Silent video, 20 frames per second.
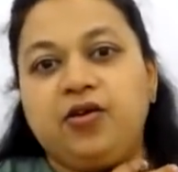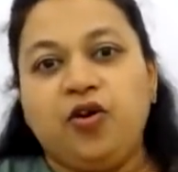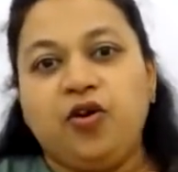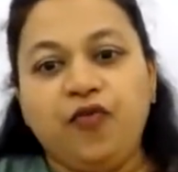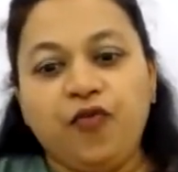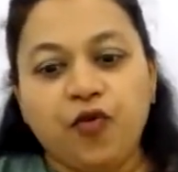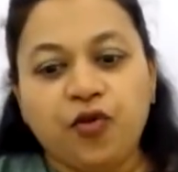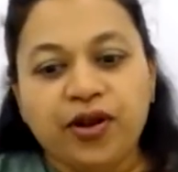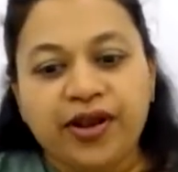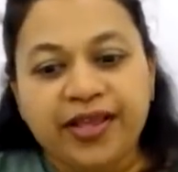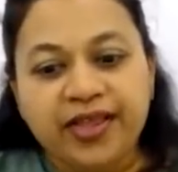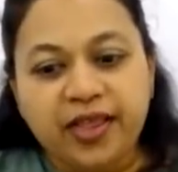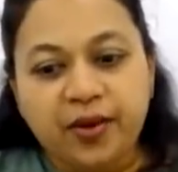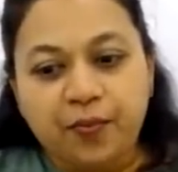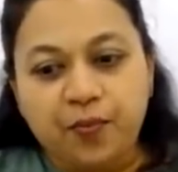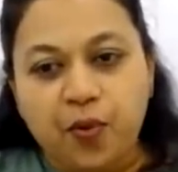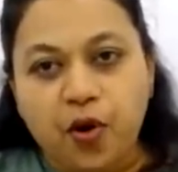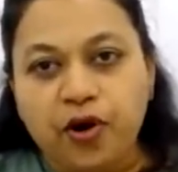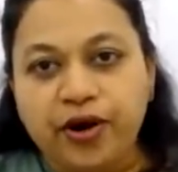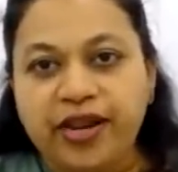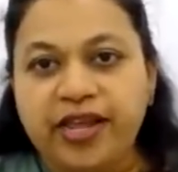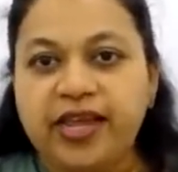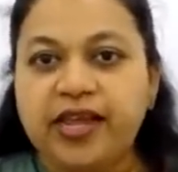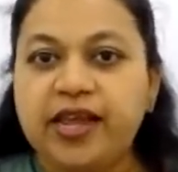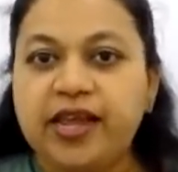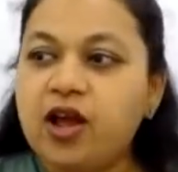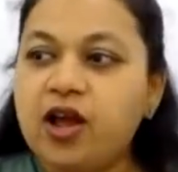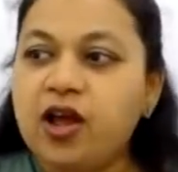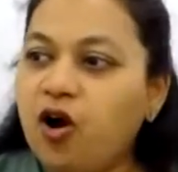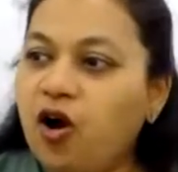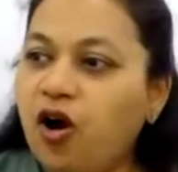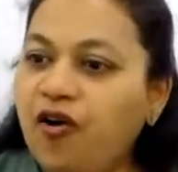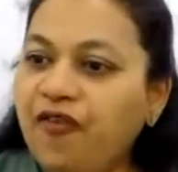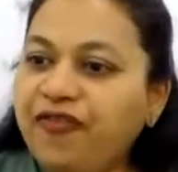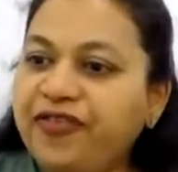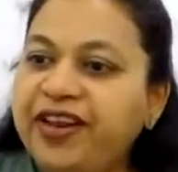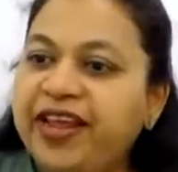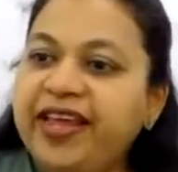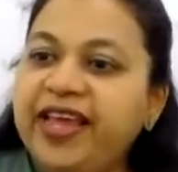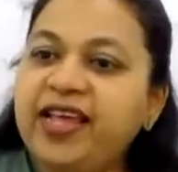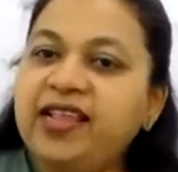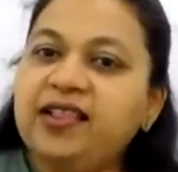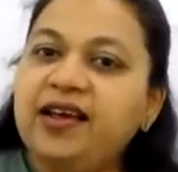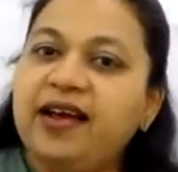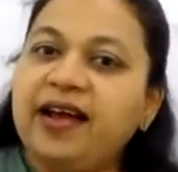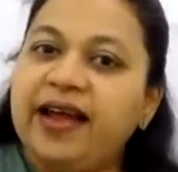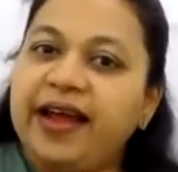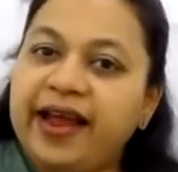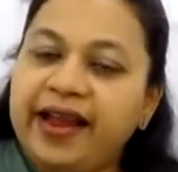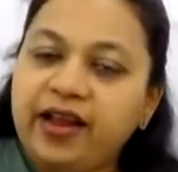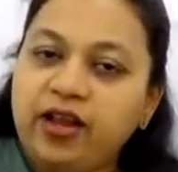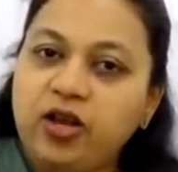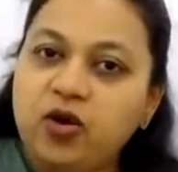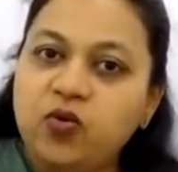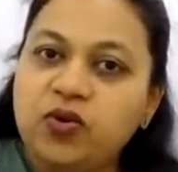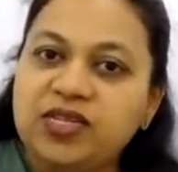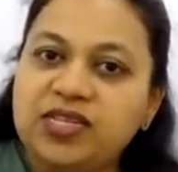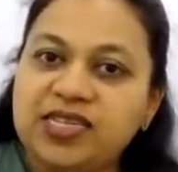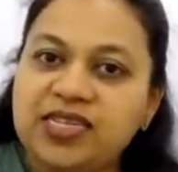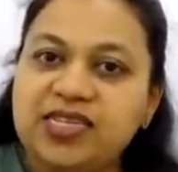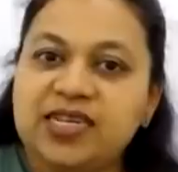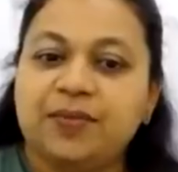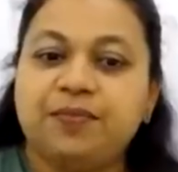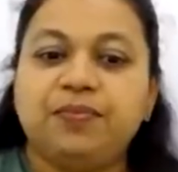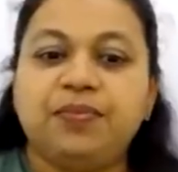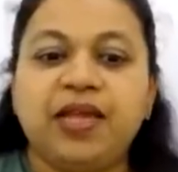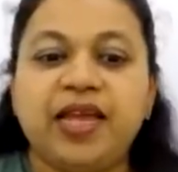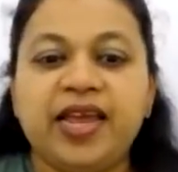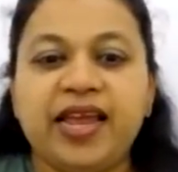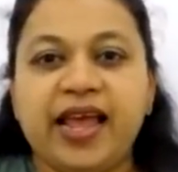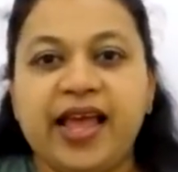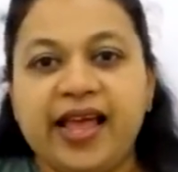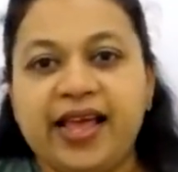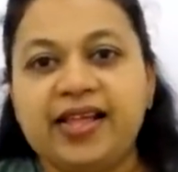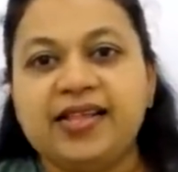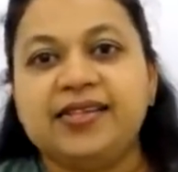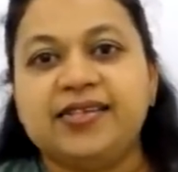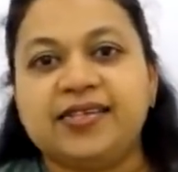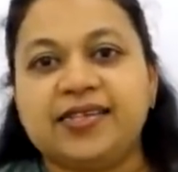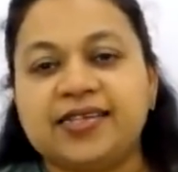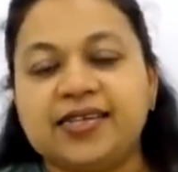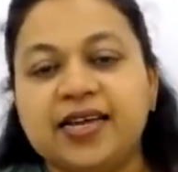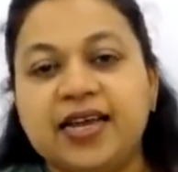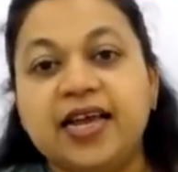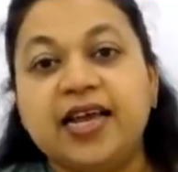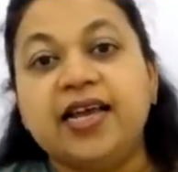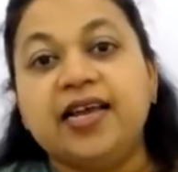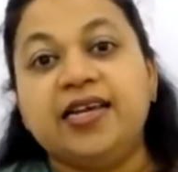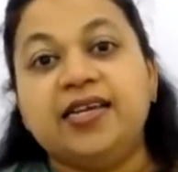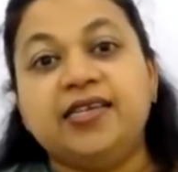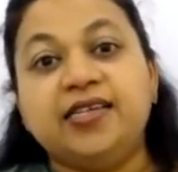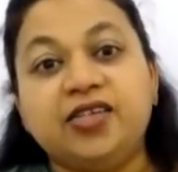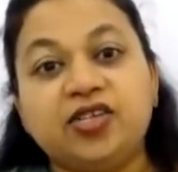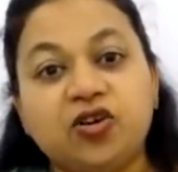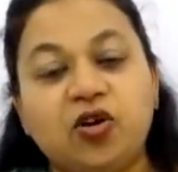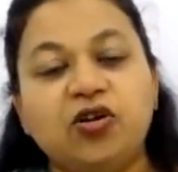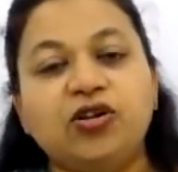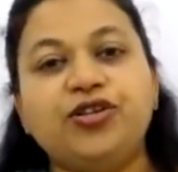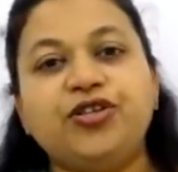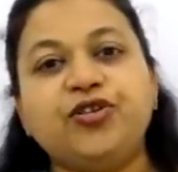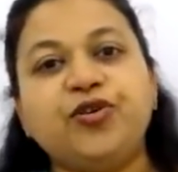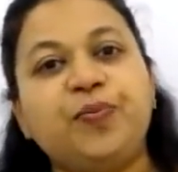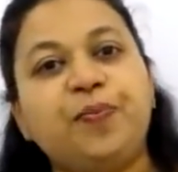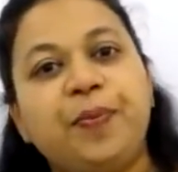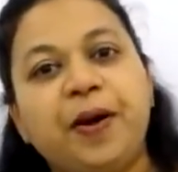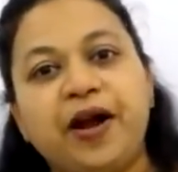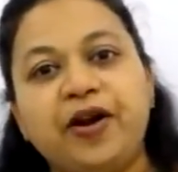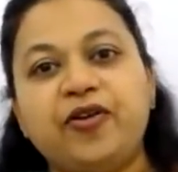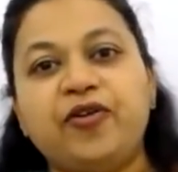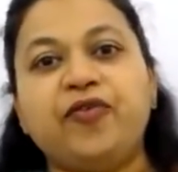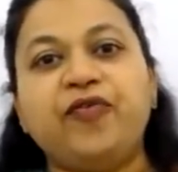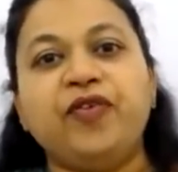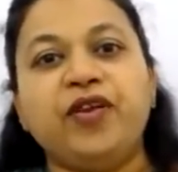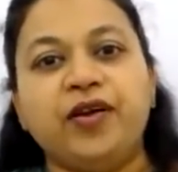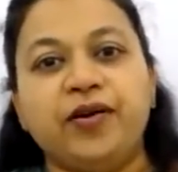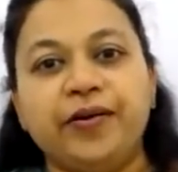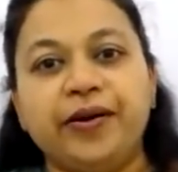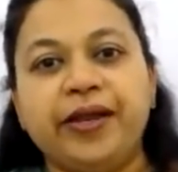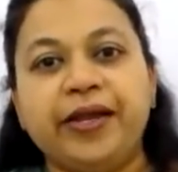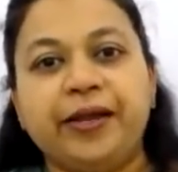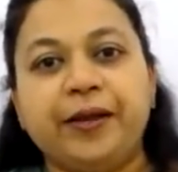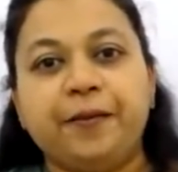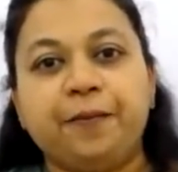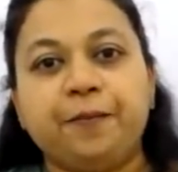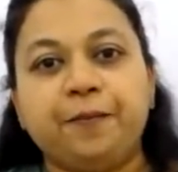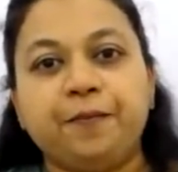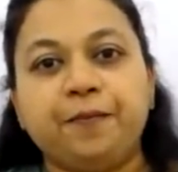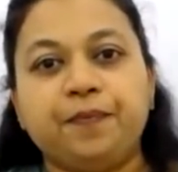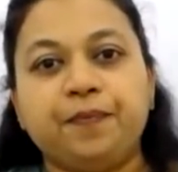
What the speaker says: of holding the body, of taking the hand towards something else is also part of learning.